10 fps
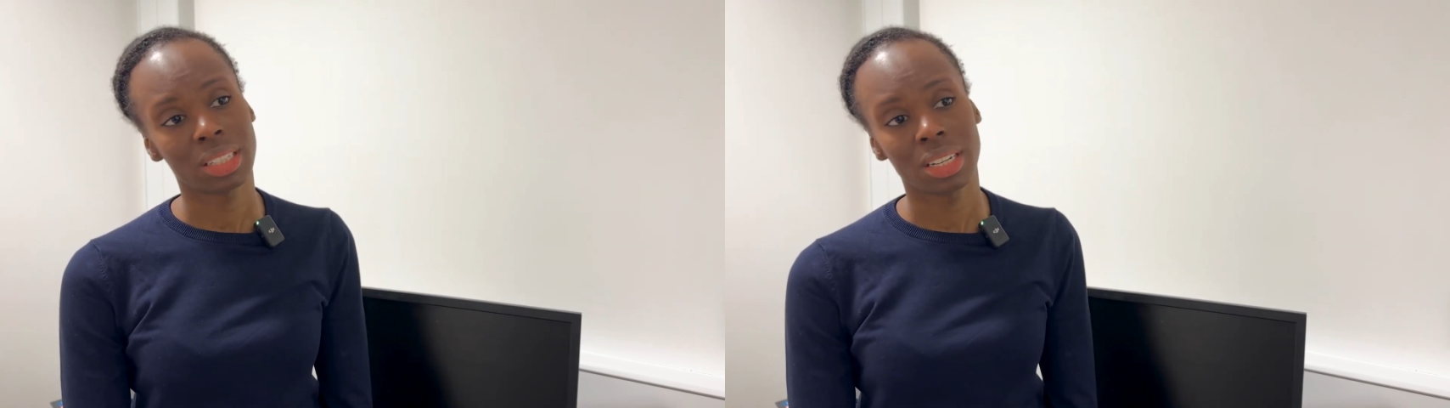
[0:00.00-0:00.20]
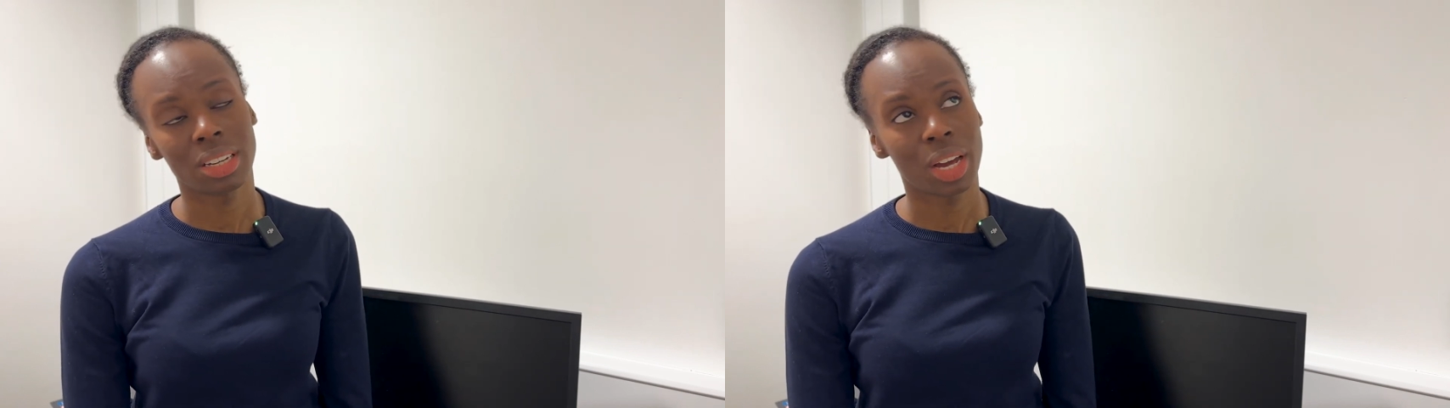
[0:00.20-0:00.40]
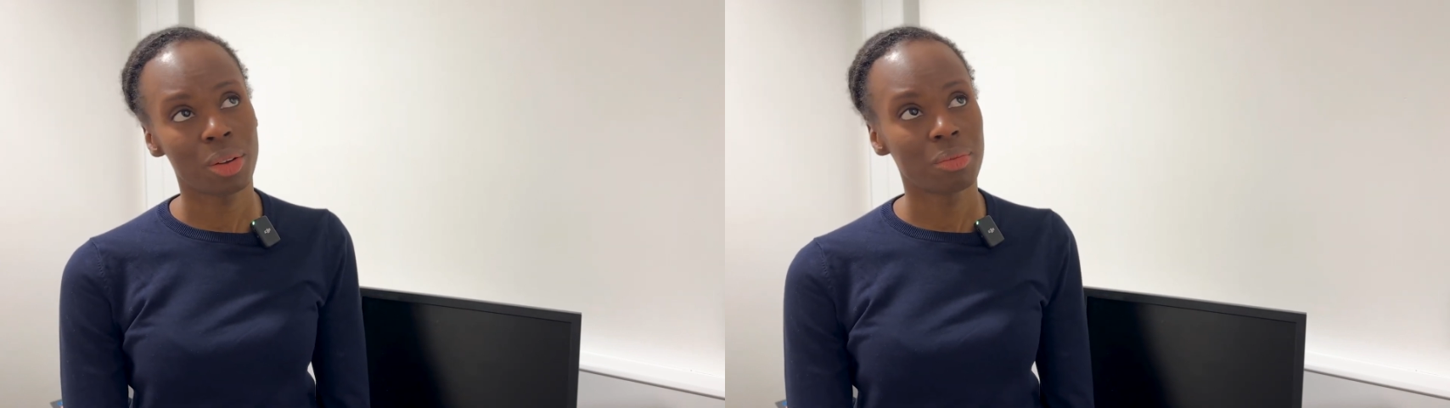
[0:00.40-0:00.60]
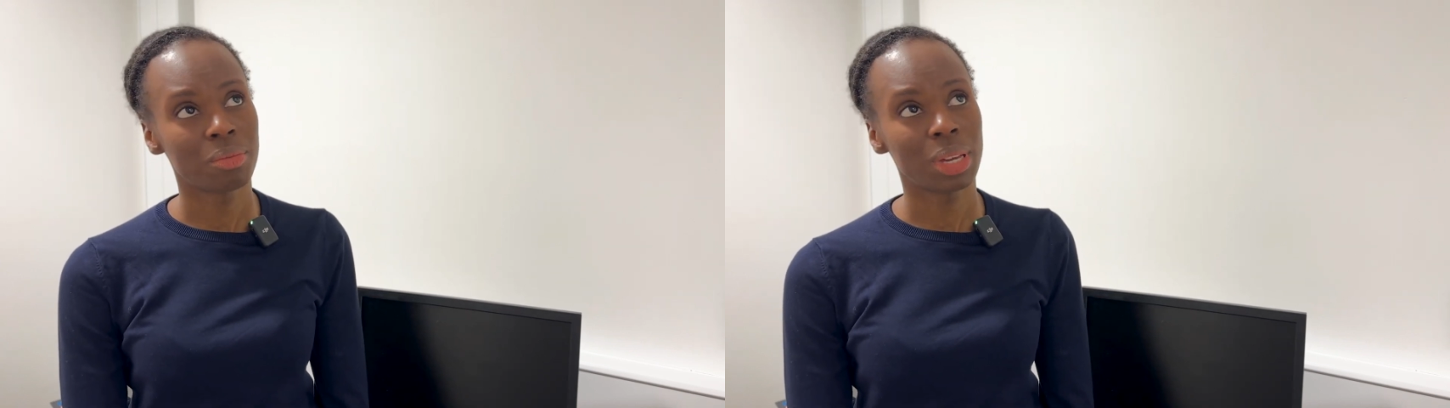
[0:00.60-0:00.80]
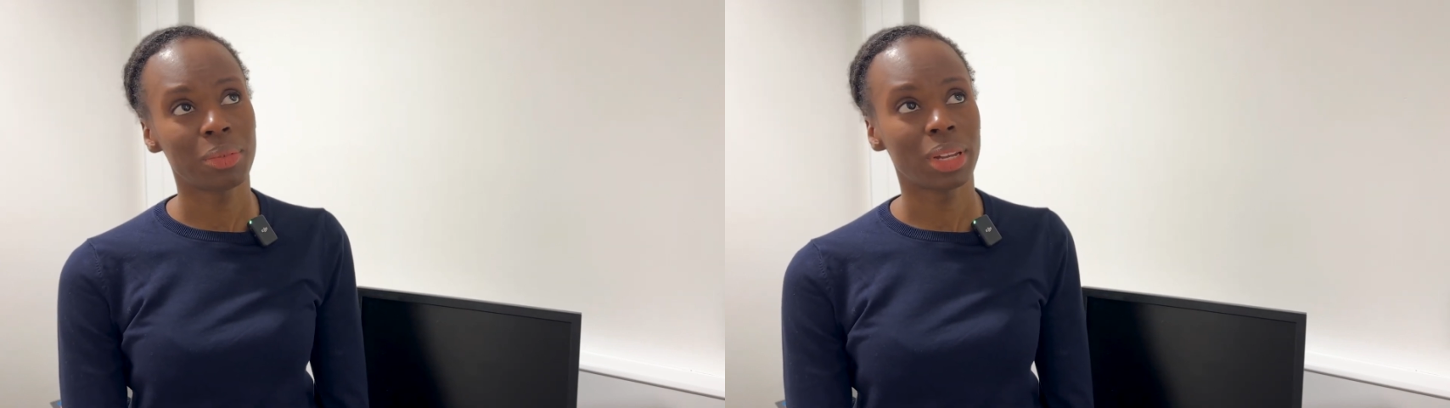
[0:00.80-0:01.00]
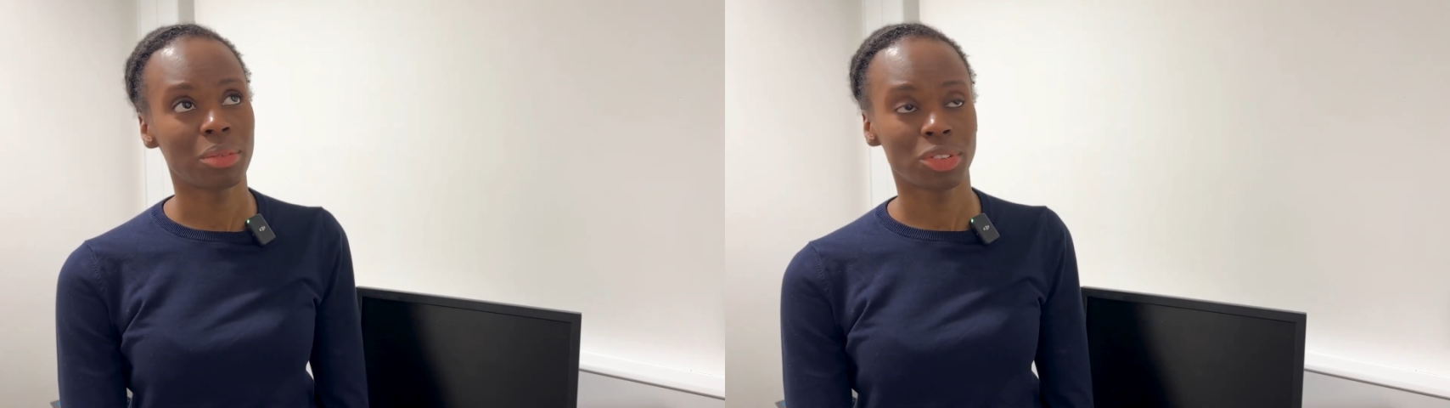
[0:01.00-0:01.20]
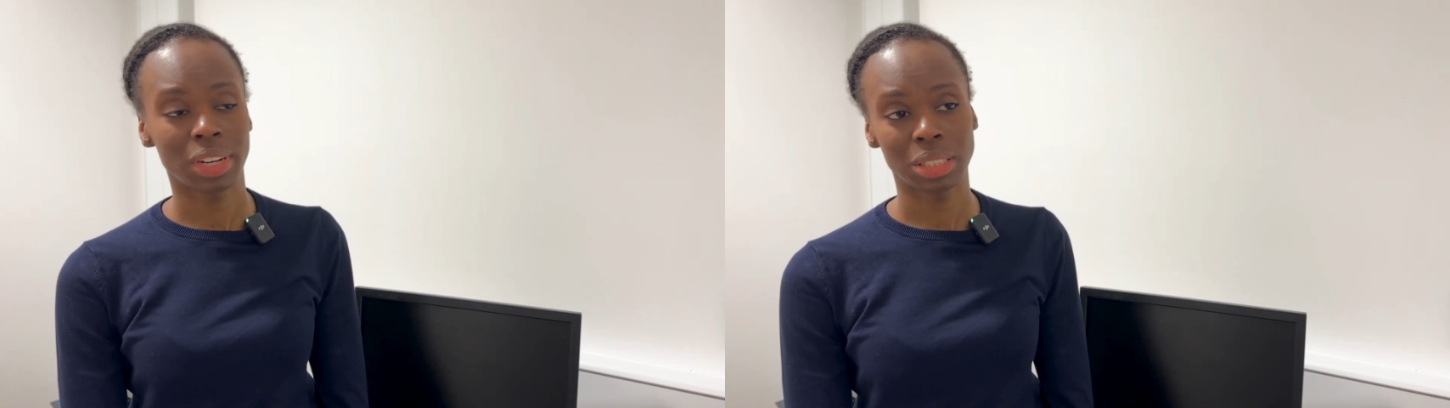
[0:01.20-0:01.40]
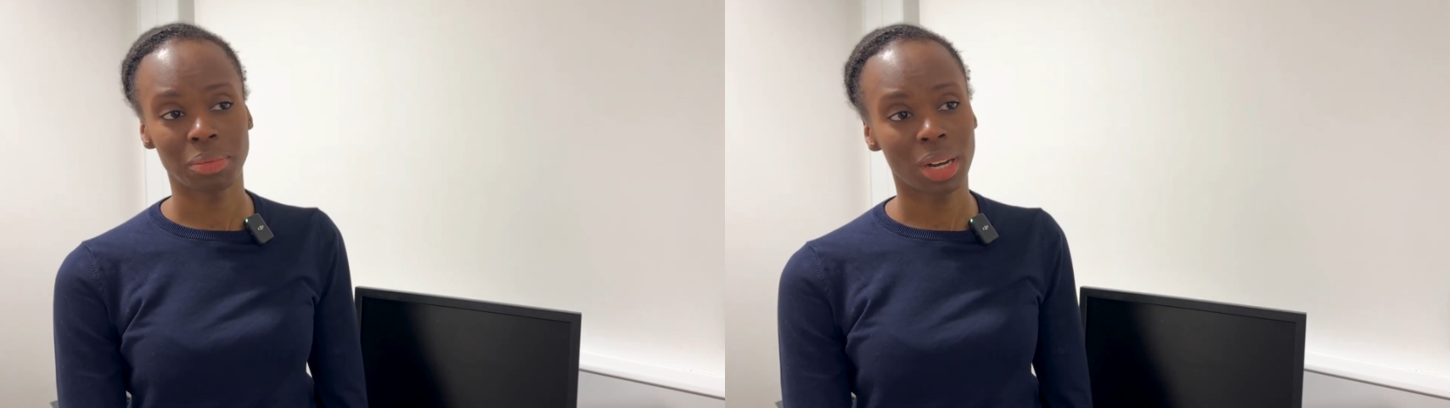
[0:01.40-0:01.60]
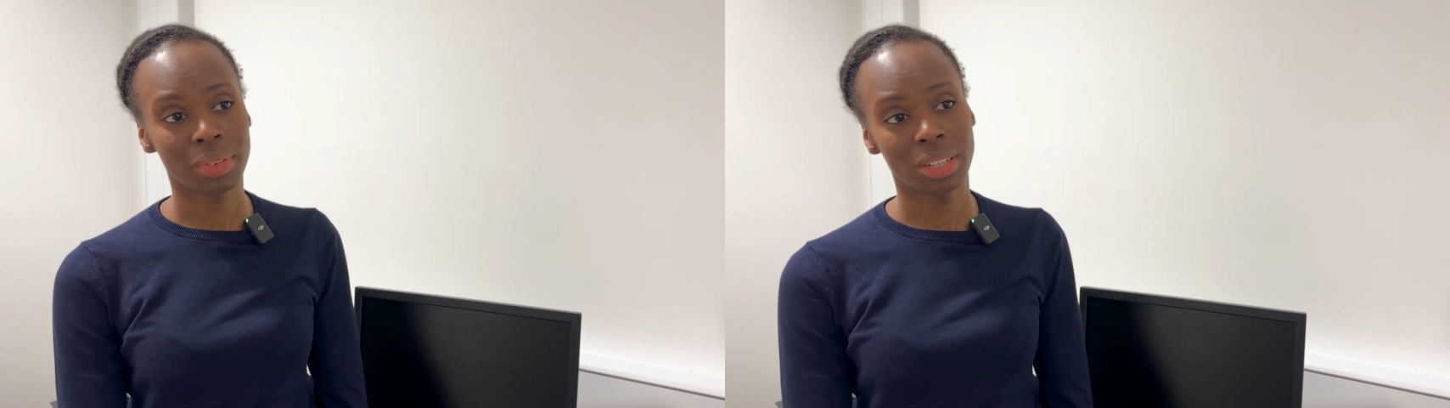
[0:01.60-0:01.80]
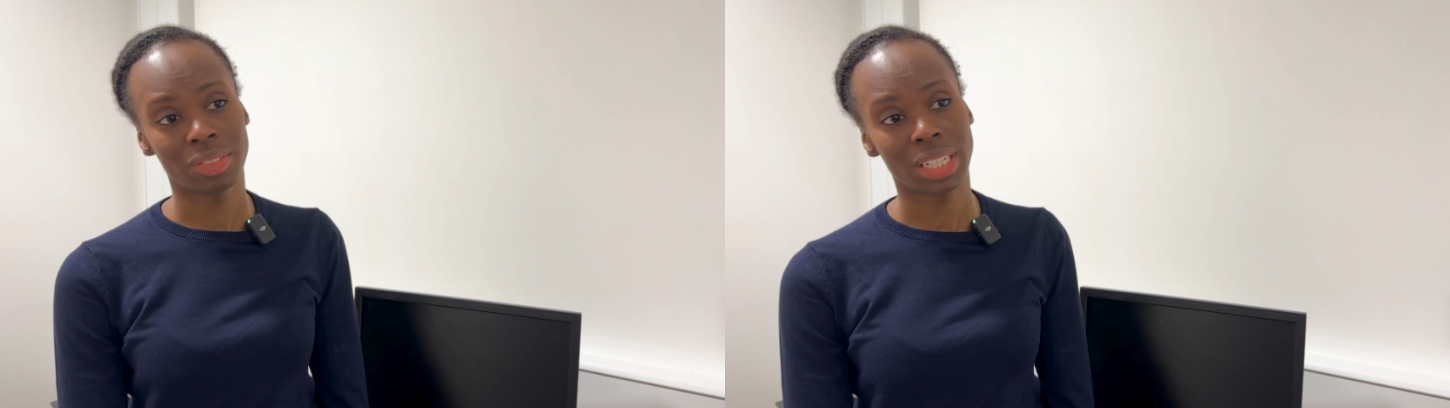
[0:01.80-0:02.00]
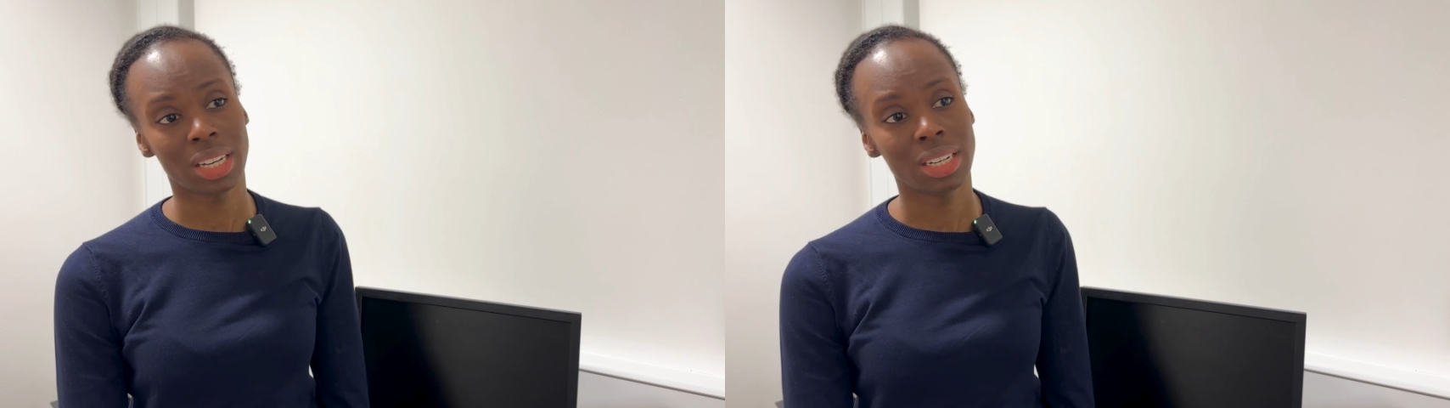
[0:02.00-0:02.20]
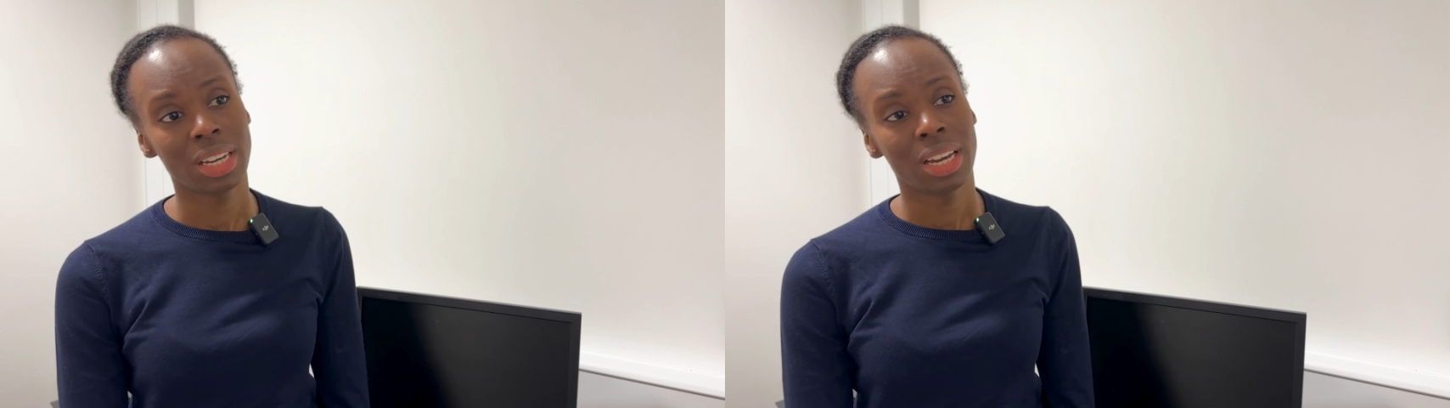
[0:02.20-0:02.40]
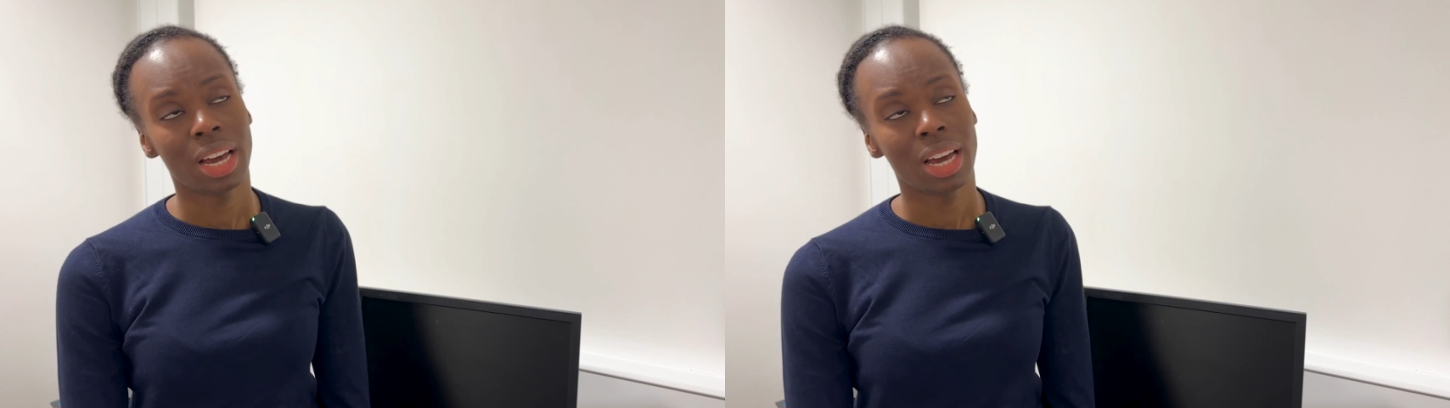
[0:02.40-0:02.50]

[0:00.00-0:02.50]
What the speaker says: that people like Professor Marmot have done,